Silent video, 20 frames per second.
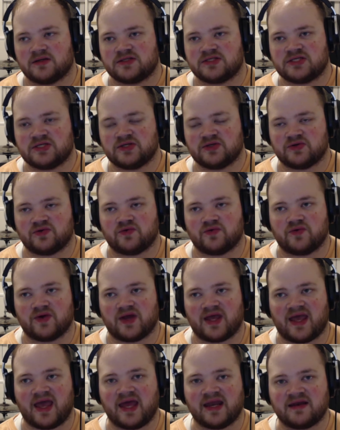
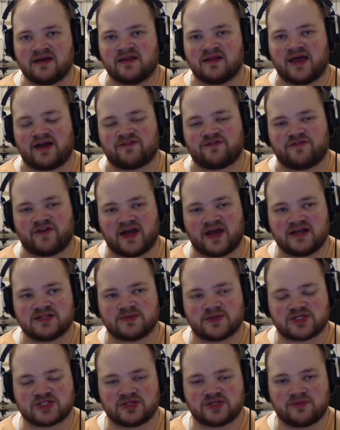to end that fight,
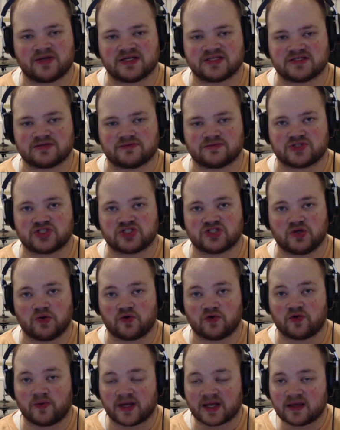especially because it was so
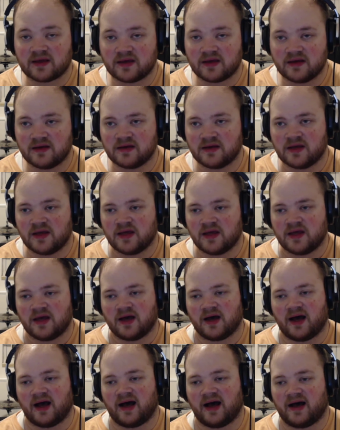quick.
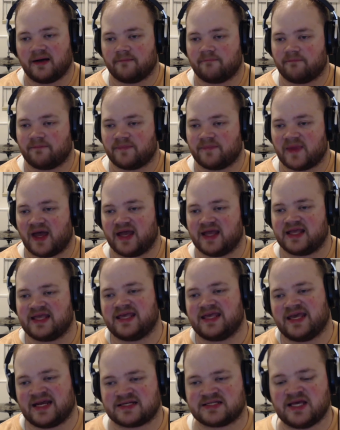I
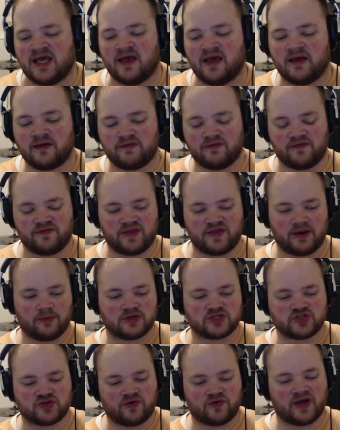get that they
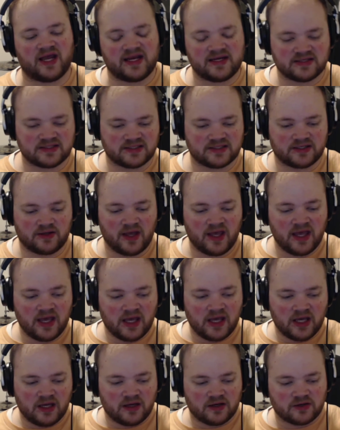were trying to
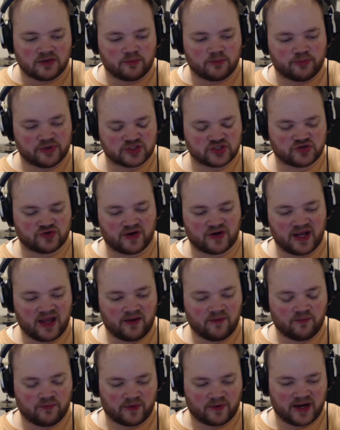
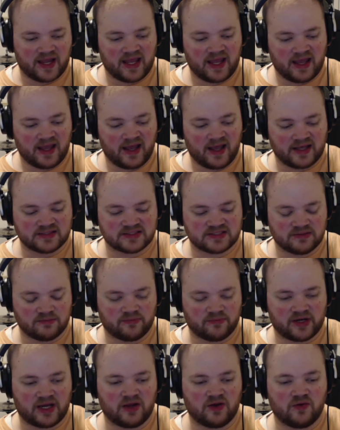portray Rey as
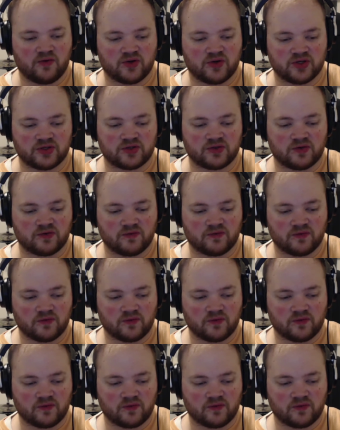somebody who could